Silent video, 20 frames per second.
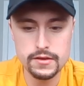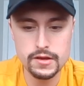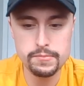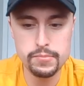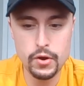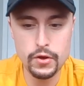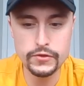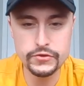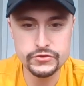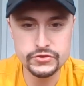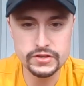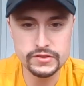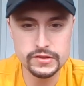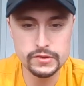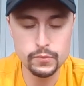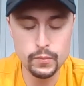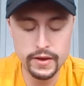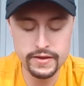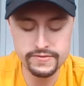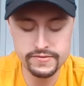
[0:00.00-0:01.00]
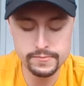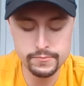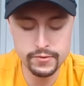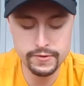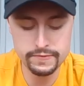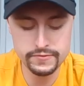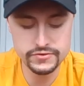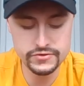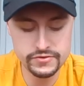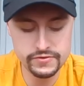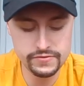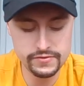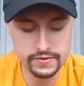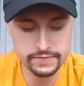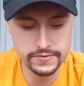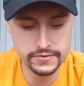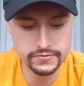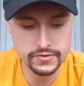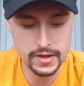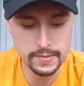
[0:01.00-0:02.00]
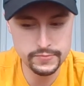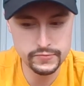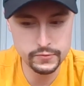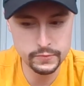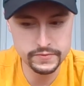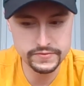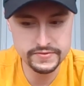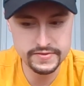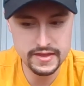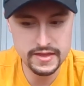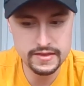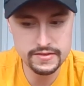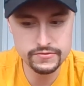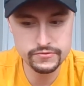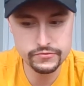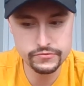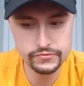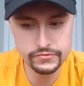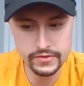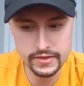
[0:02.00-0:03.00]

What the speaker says: abolishing the rights and privileges of the top two estates.